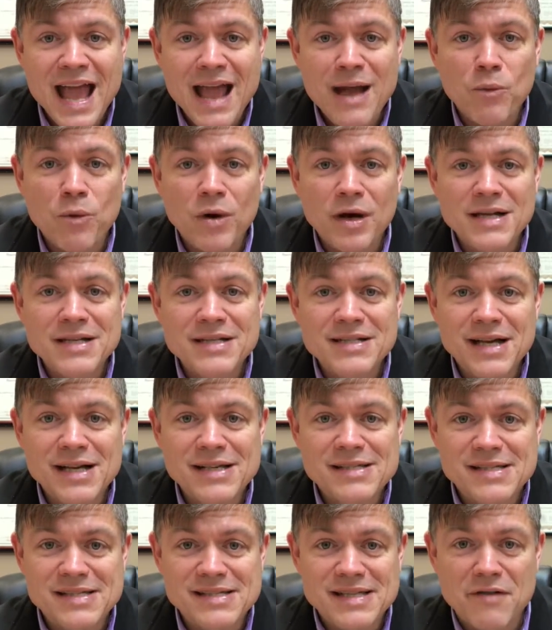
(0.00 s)
And what it
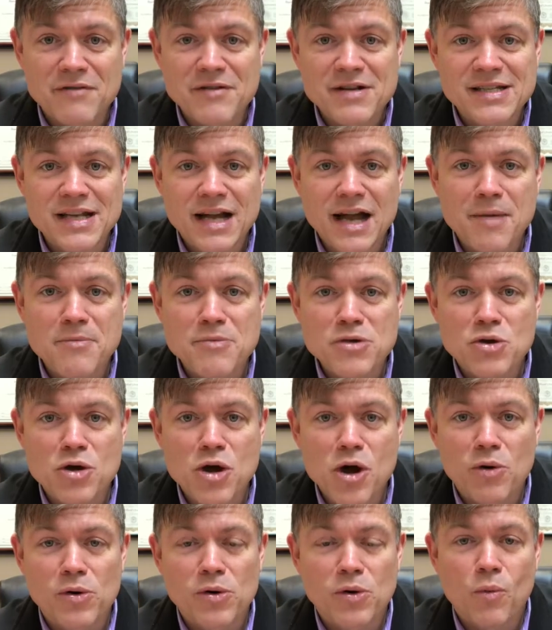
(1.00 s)
does is every time you
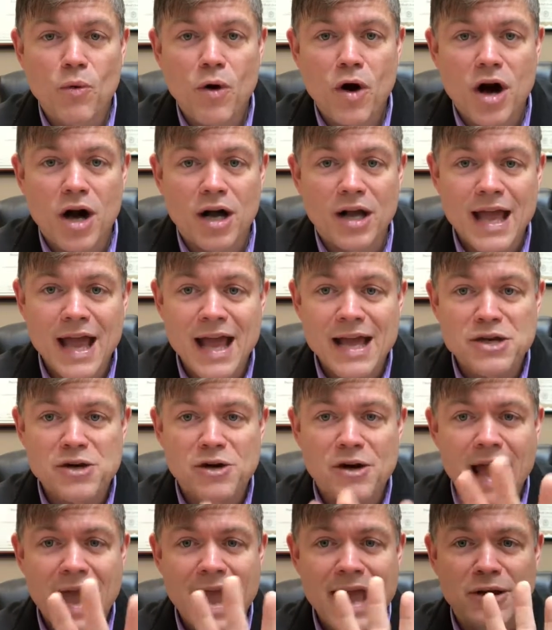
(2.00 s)
go to walk and
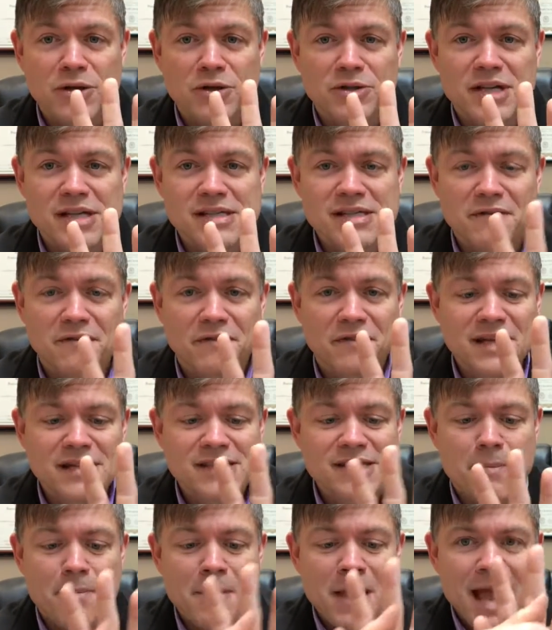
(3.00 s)
your ankle doesn't
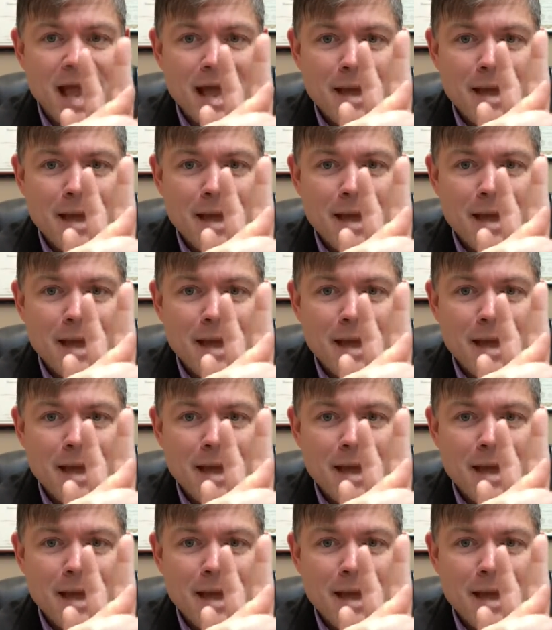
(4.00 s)
flex up,